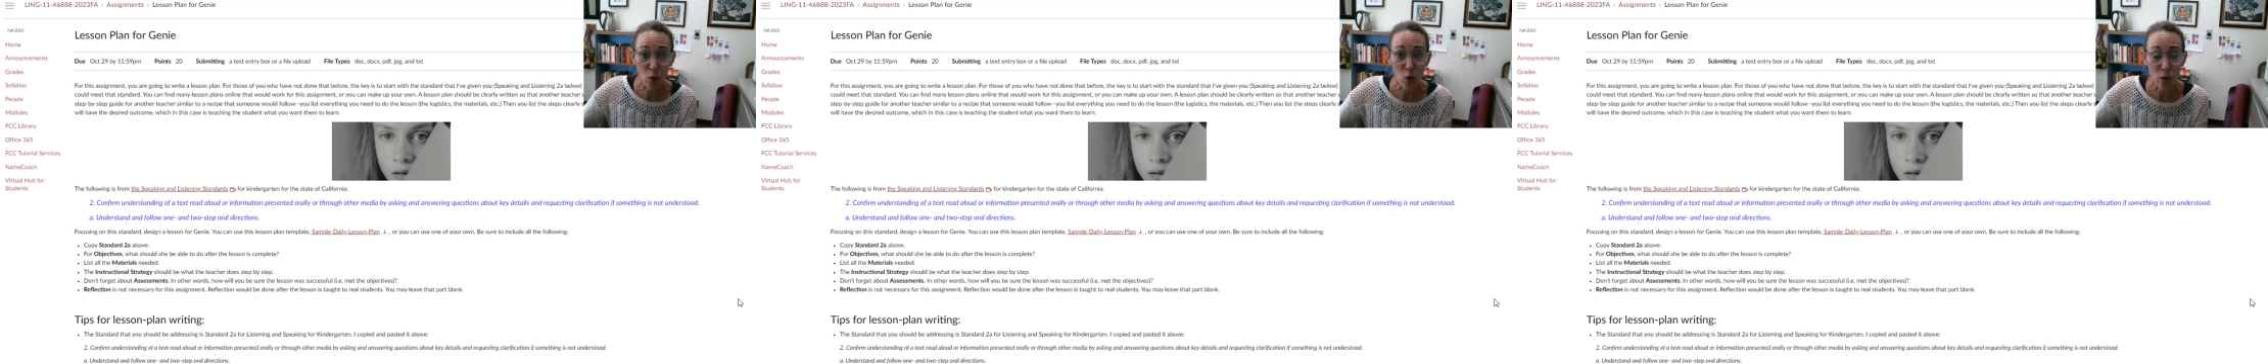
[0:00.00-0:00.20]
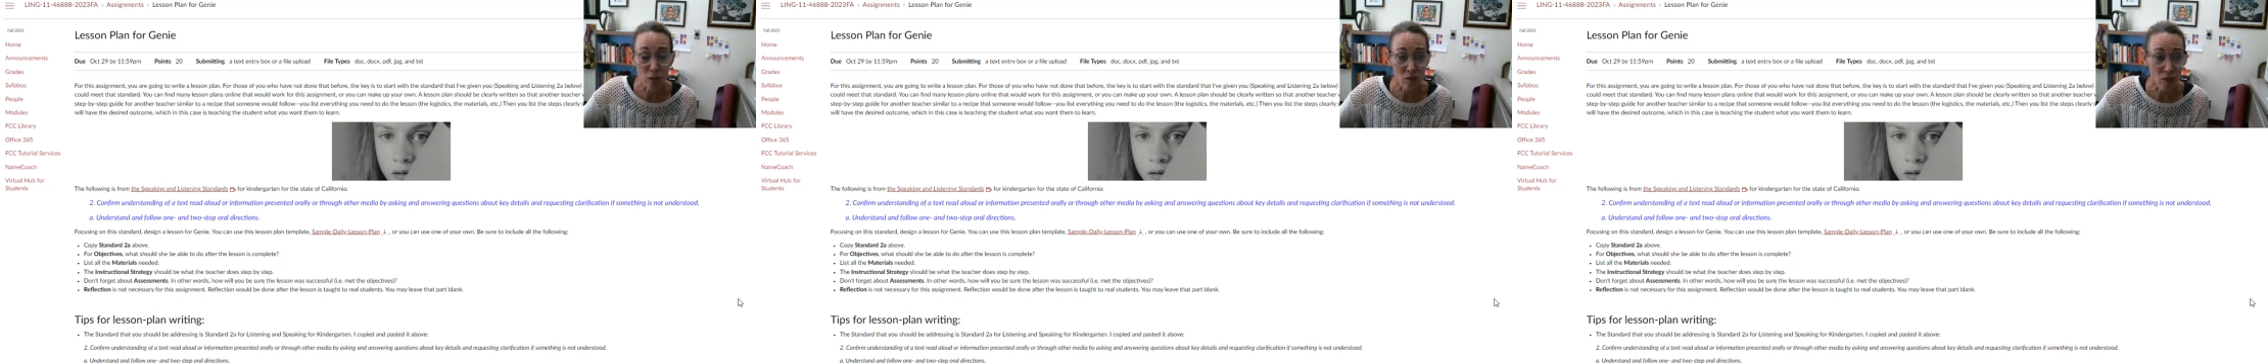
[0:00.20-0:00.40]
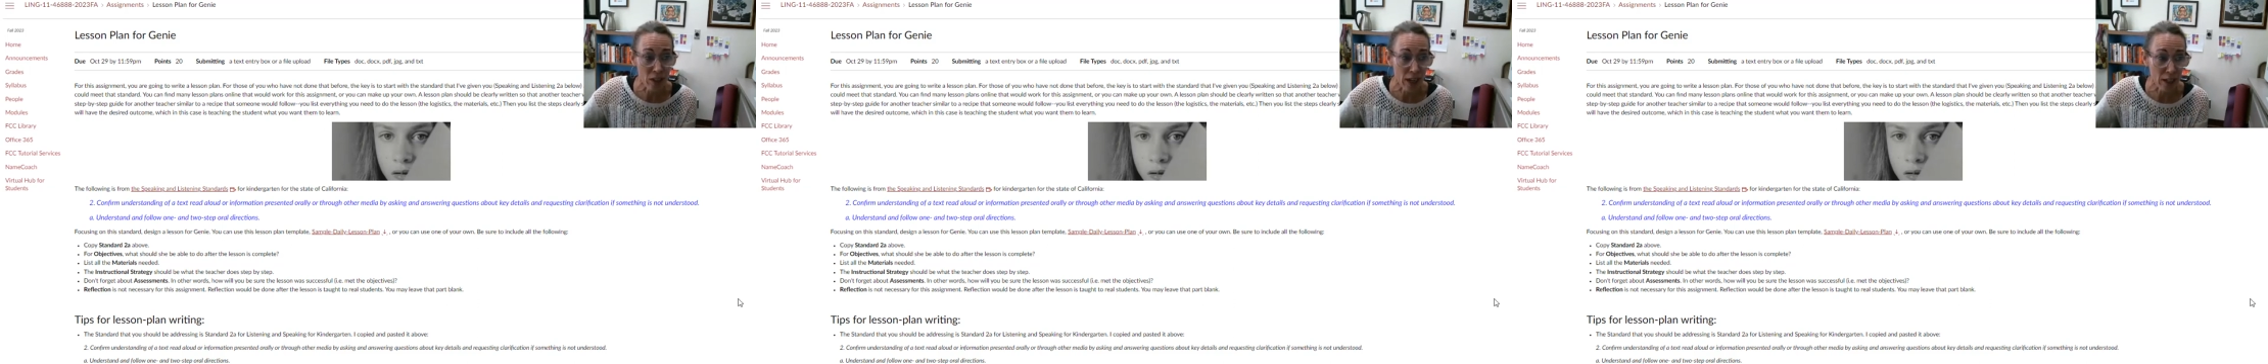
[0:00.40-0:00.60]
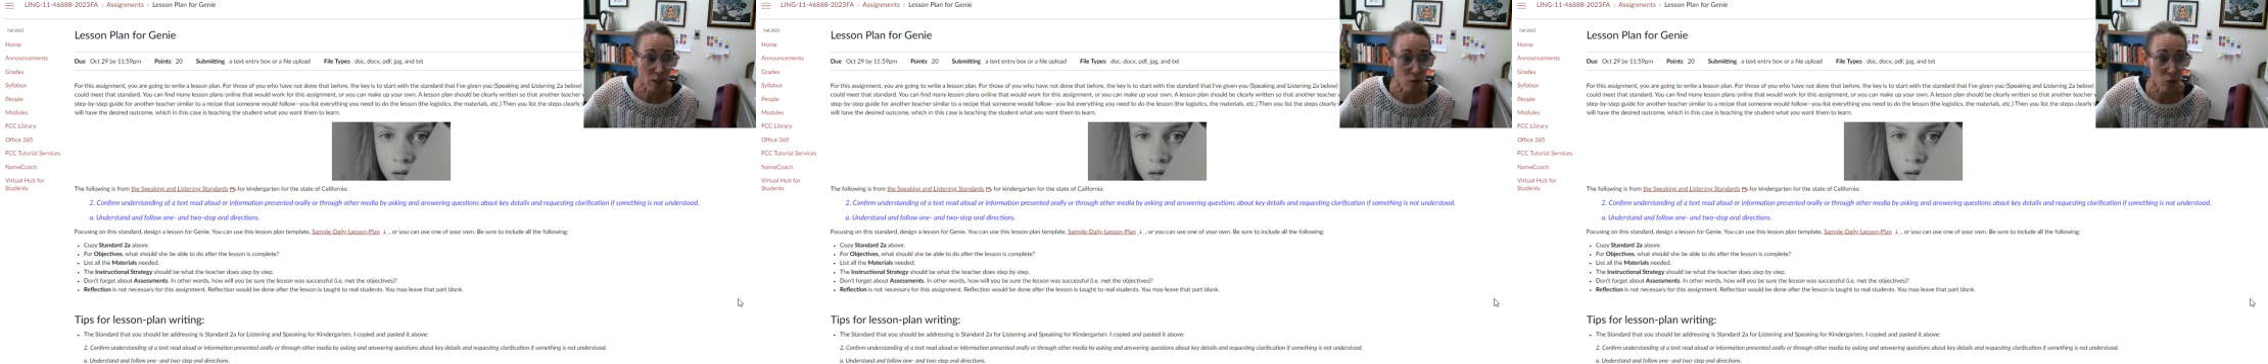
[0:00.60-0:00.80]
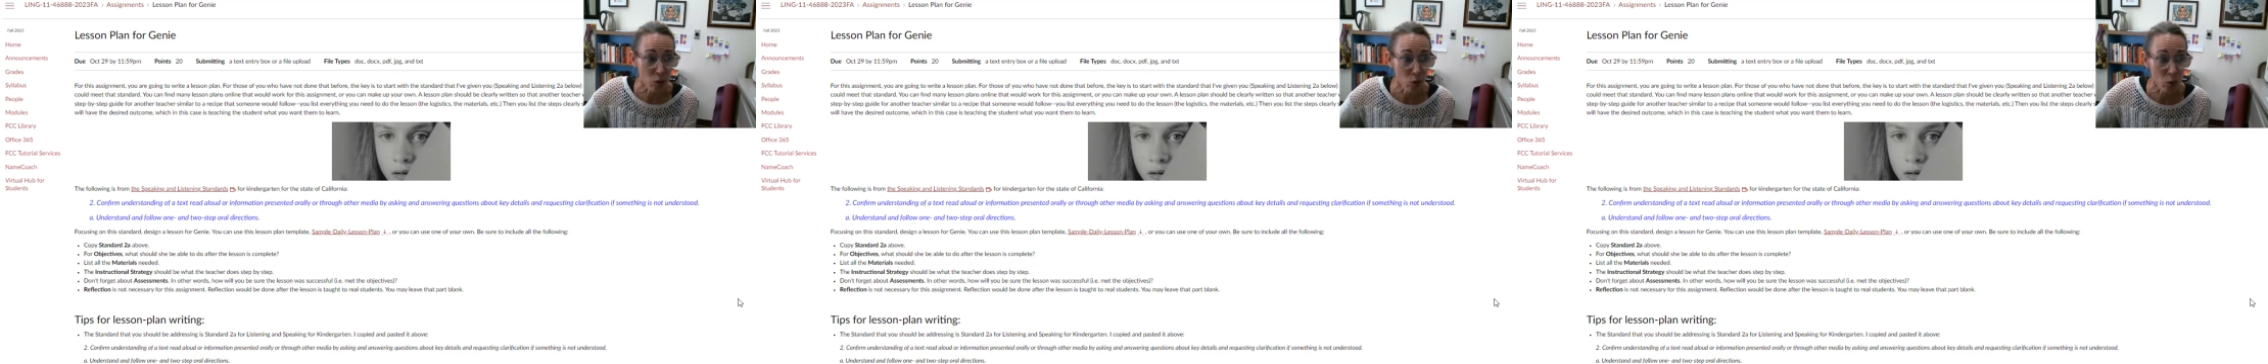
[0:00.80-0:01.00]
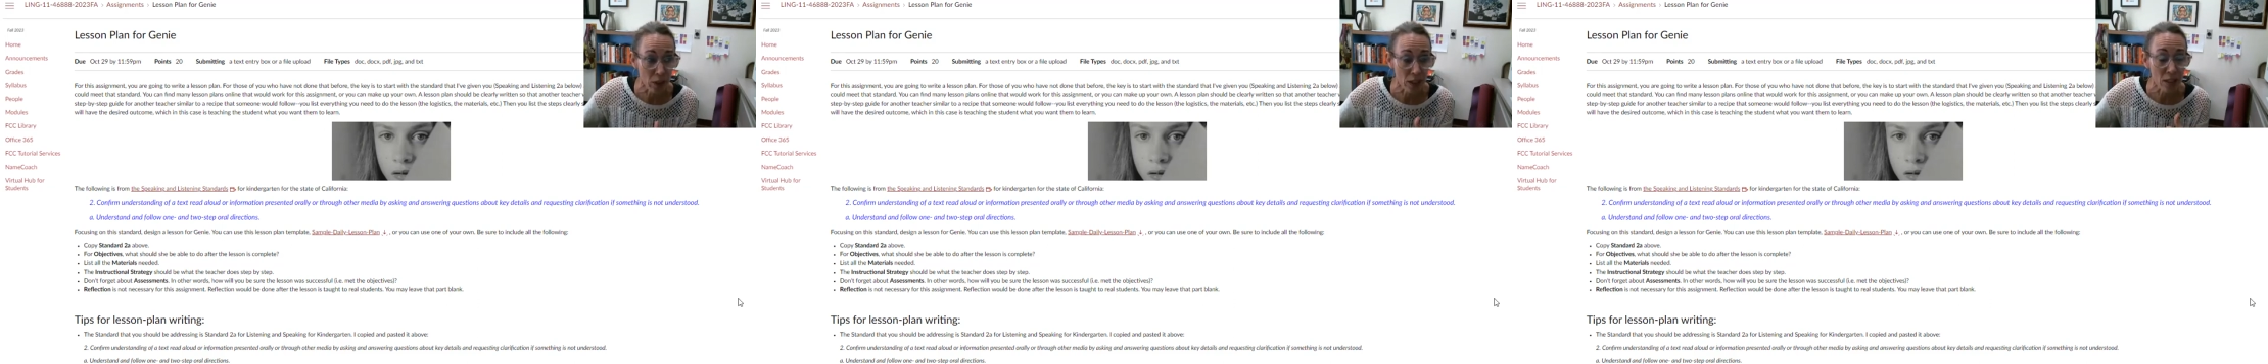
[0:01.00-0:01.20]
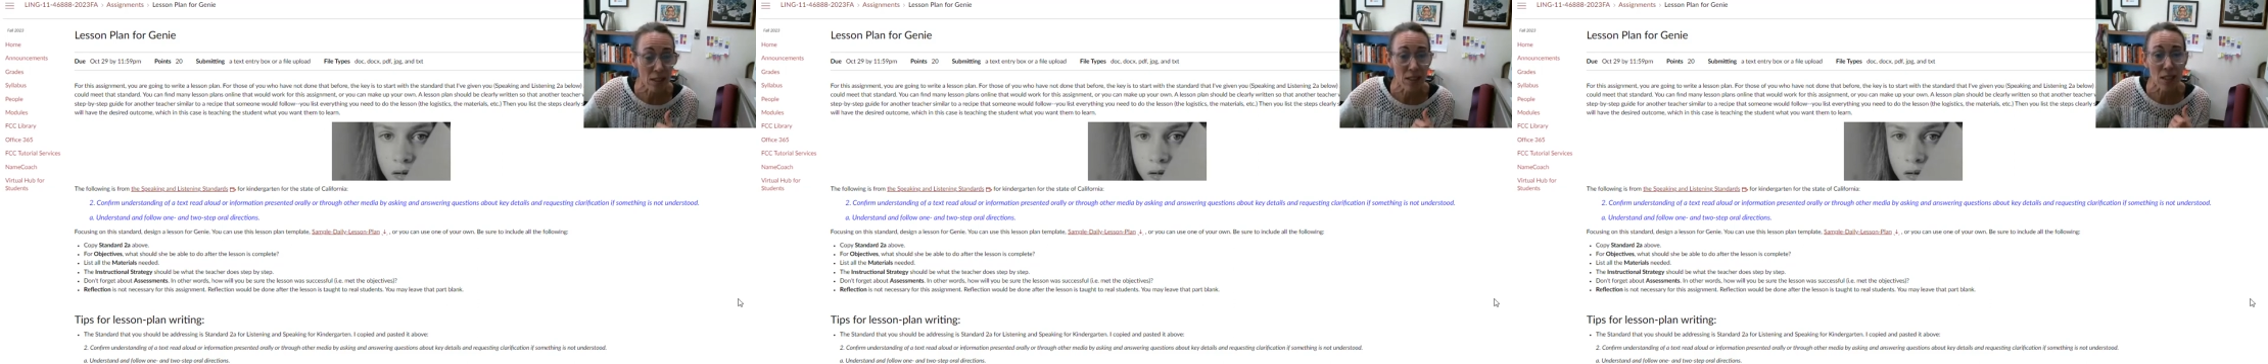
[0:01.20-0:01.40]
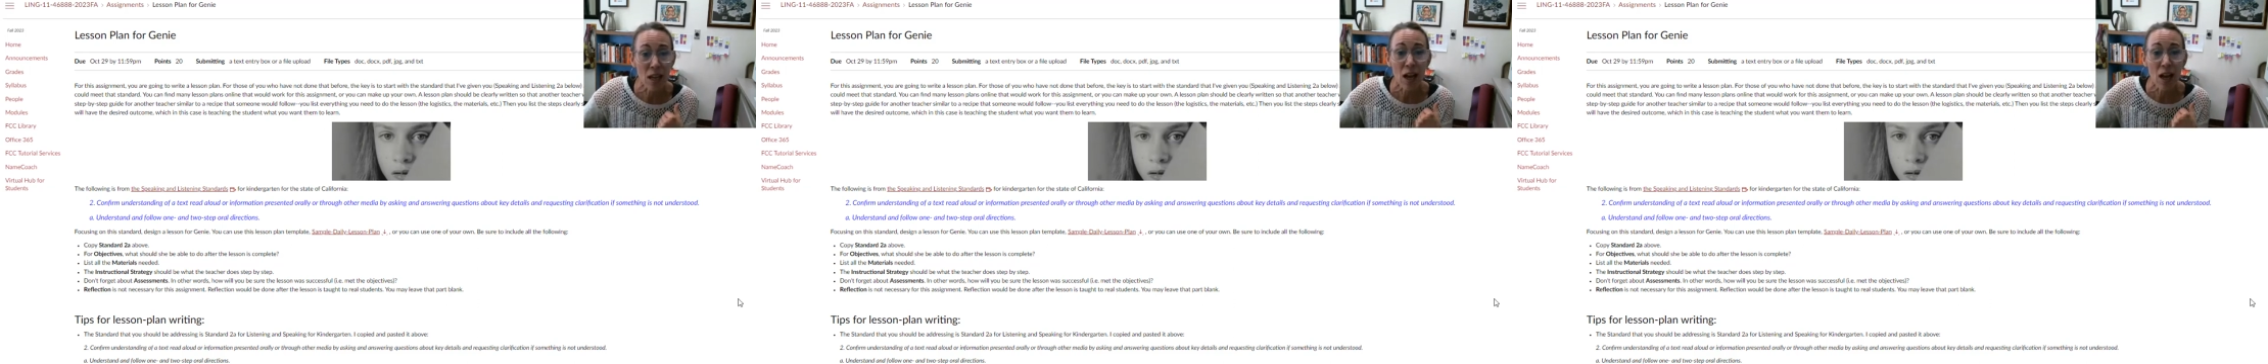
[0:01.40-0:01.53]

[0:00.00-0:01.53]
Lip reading: course of the next few weeks.